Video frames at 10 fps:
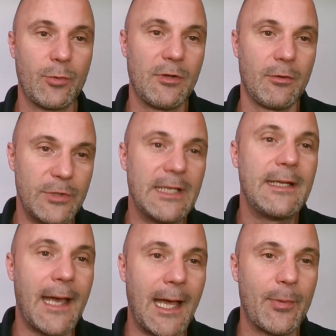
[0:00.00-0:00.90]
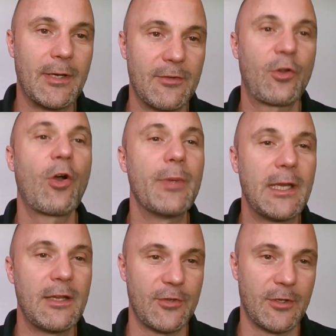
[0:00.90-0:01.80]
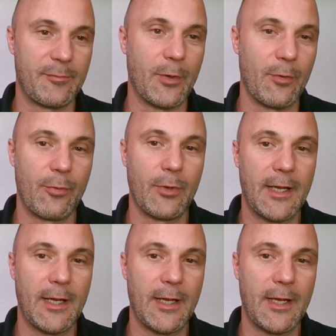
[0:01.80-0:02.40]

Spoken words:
will really happen is a combination of both.